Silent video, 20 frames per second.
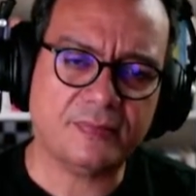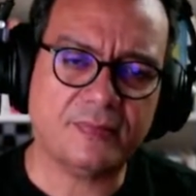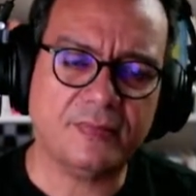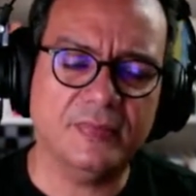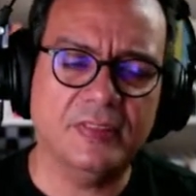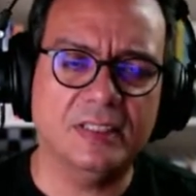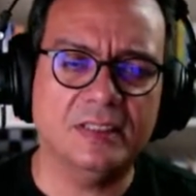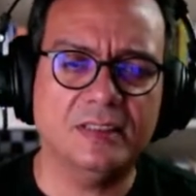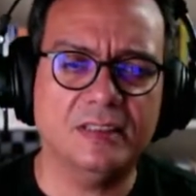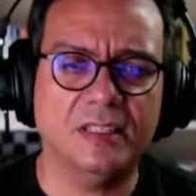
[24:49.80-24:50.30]

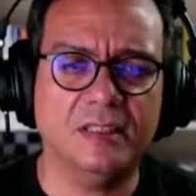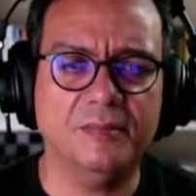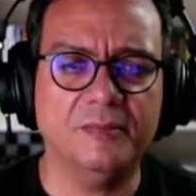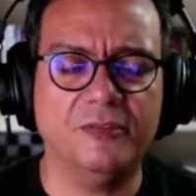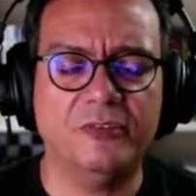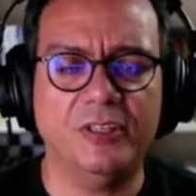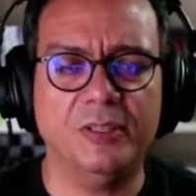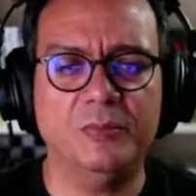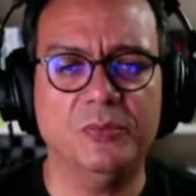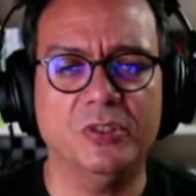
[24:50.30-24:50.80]
some
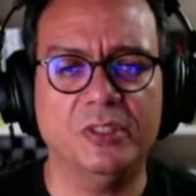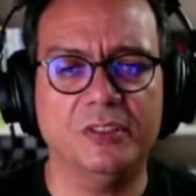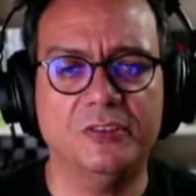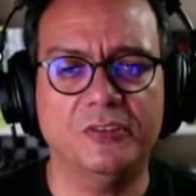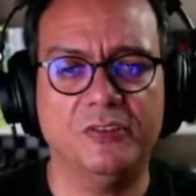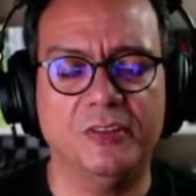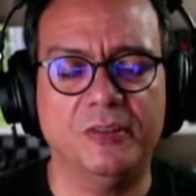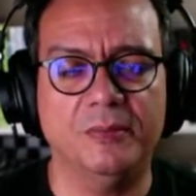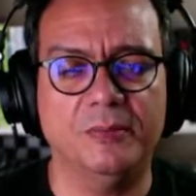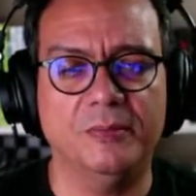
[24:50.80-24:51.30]
frameworks
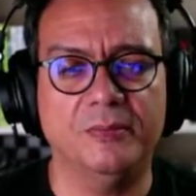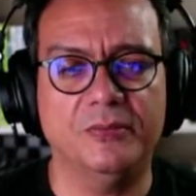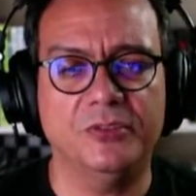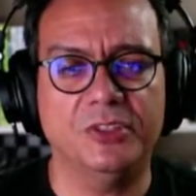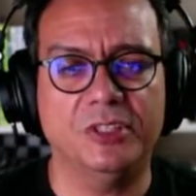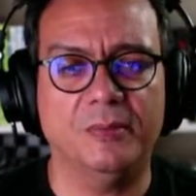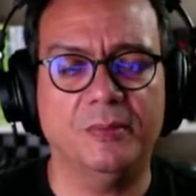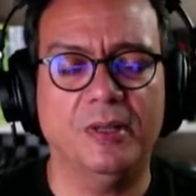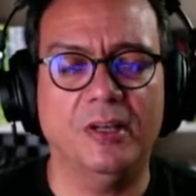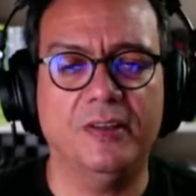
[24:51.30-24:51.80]
from
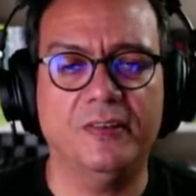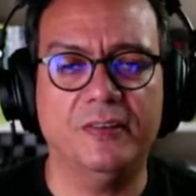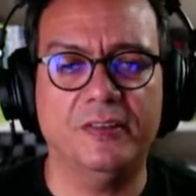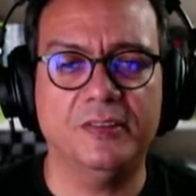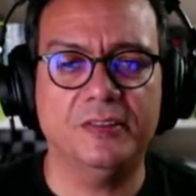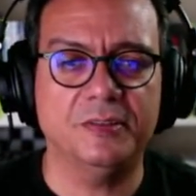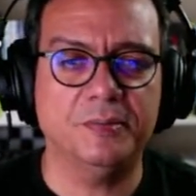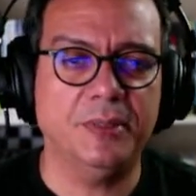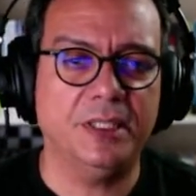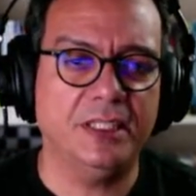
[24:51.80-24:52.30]
some
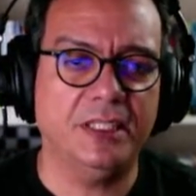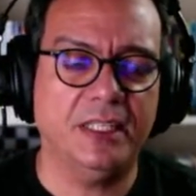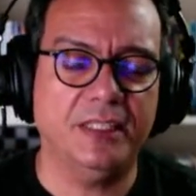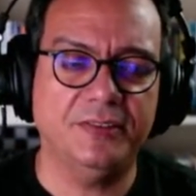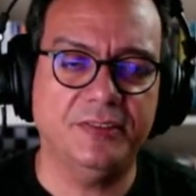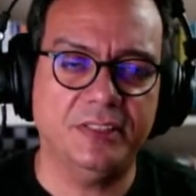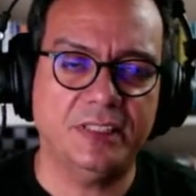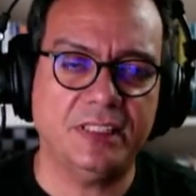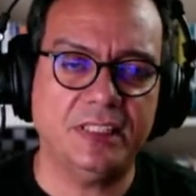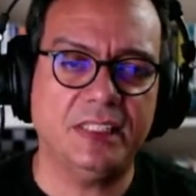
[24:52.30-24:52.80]
authors, but I
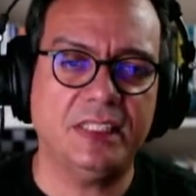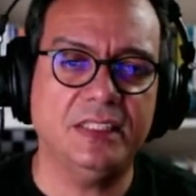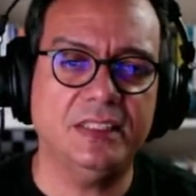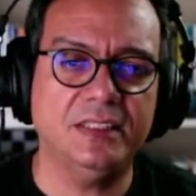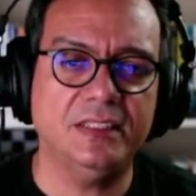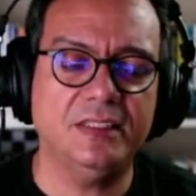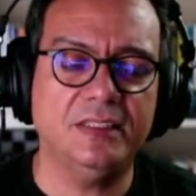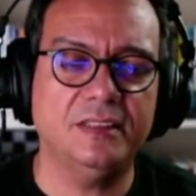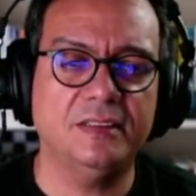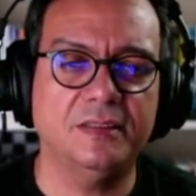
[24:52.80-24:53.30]
see
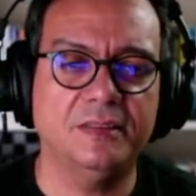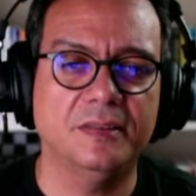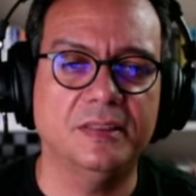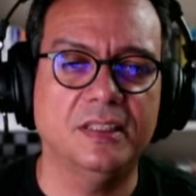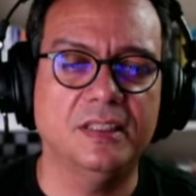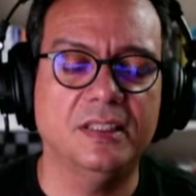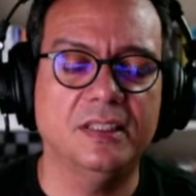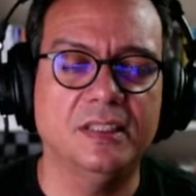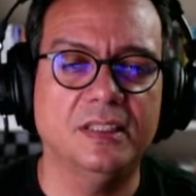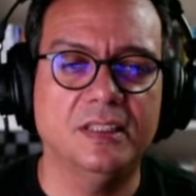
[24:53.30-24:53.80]
these
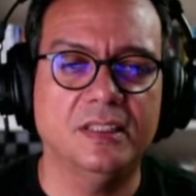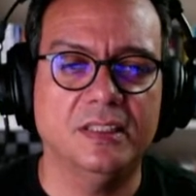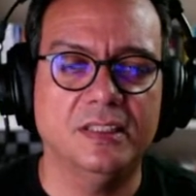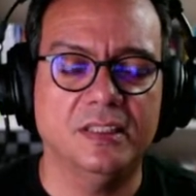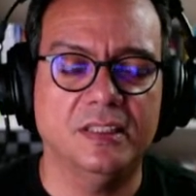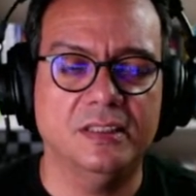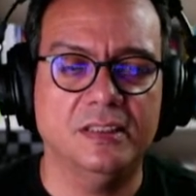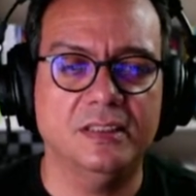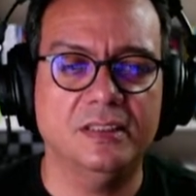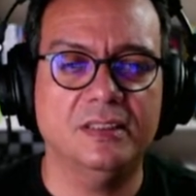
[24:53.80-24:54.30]

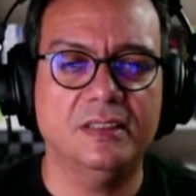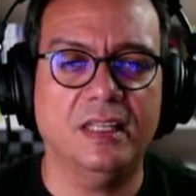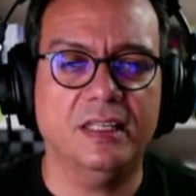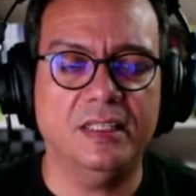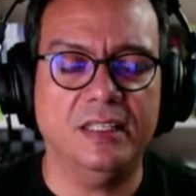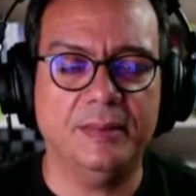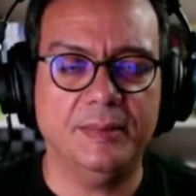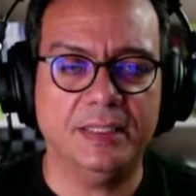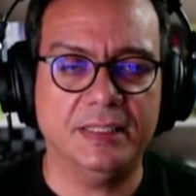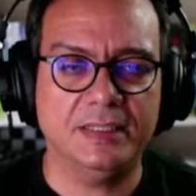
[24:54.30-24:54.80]

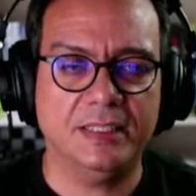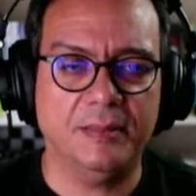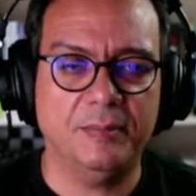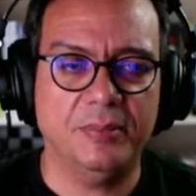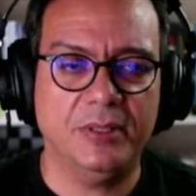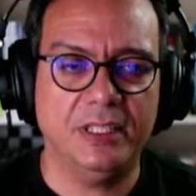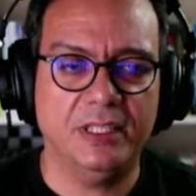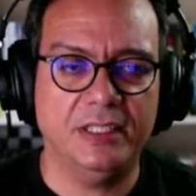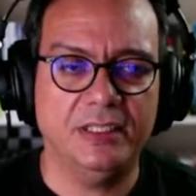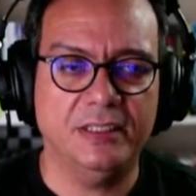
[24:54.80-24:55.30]
dynamics at
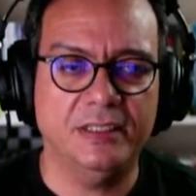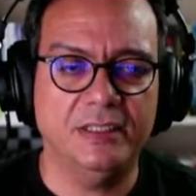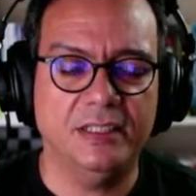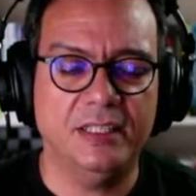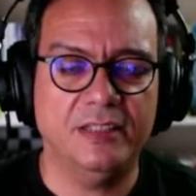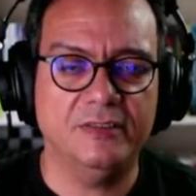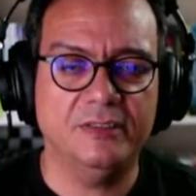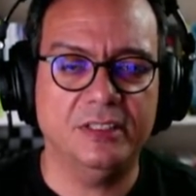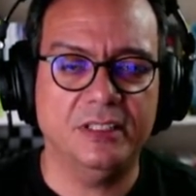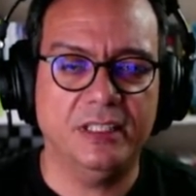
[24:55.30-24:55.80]
play
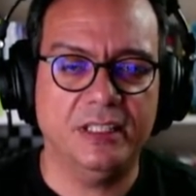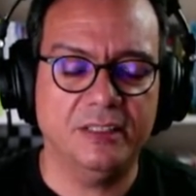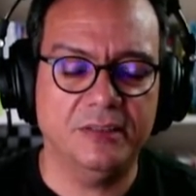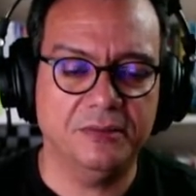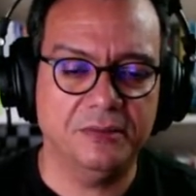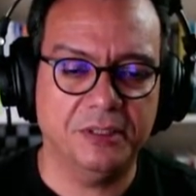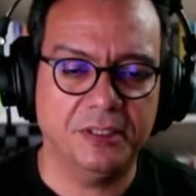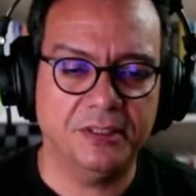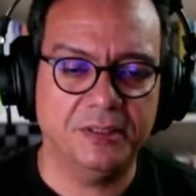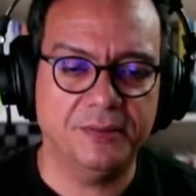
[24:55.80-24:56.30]
every day at
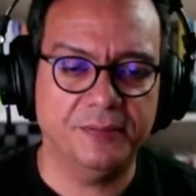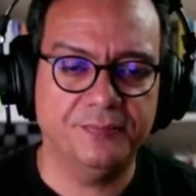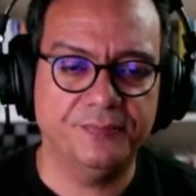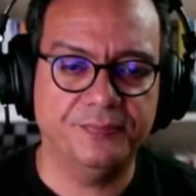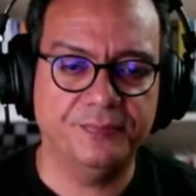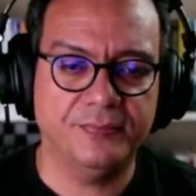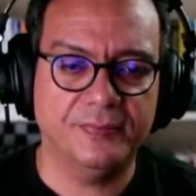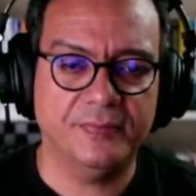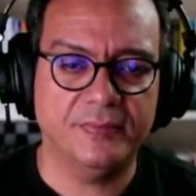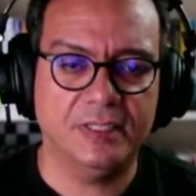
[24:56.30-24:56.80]
work.
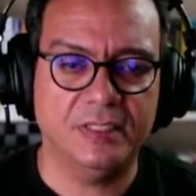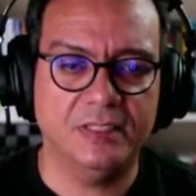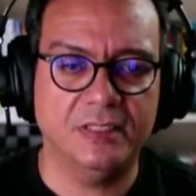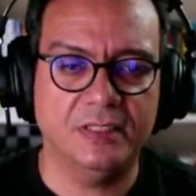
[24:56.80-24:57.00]
And